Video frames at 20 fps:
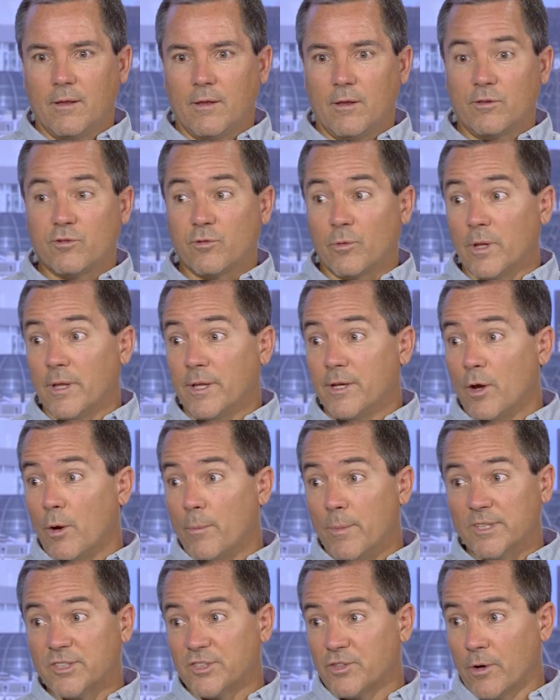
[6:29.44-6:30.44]
it's really no
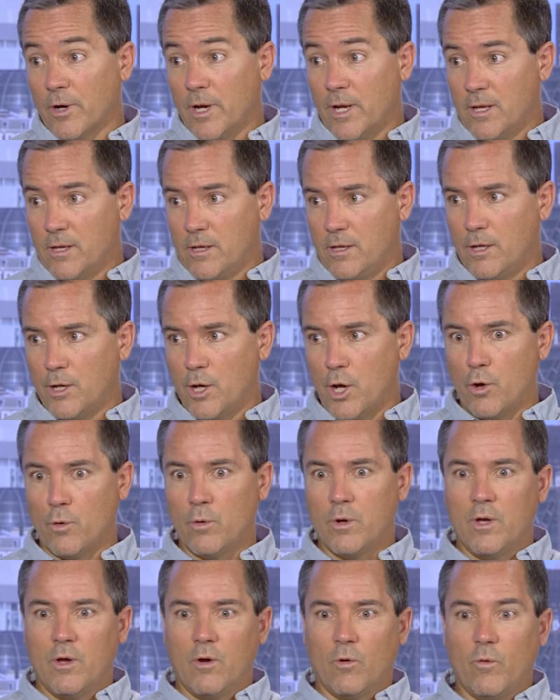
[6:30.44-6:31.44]
mystery. You
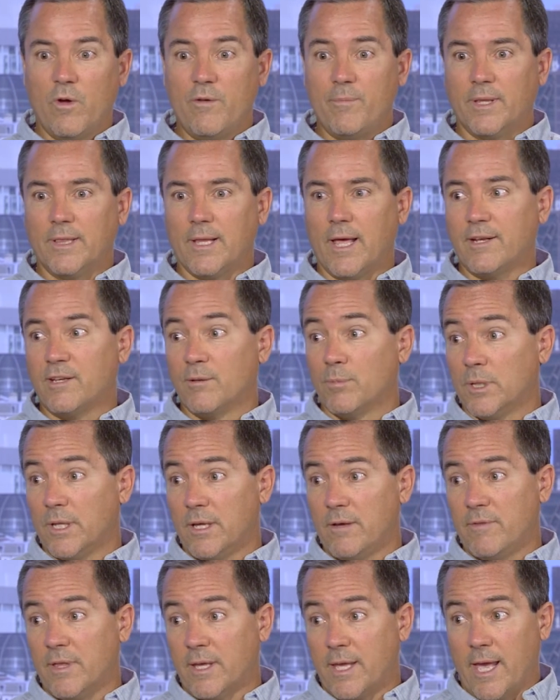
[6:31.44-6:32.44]
know, we've been led to
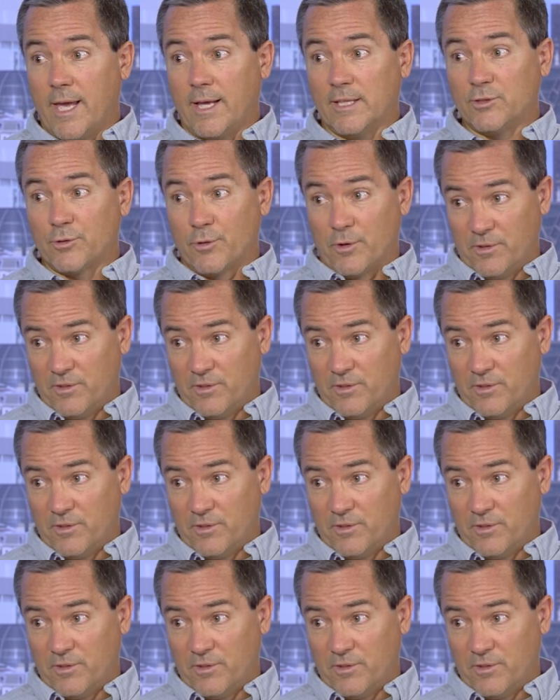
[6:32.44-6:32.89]
believe that cancer